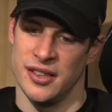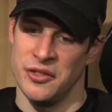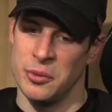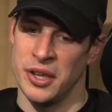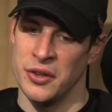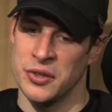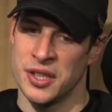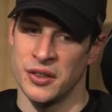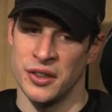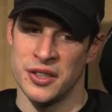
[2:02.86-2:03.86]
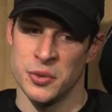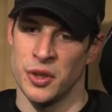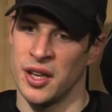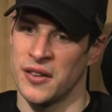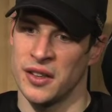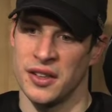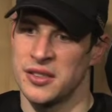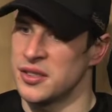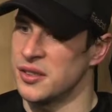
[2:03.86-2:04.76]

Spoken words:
everybody knows how good his work ethic is.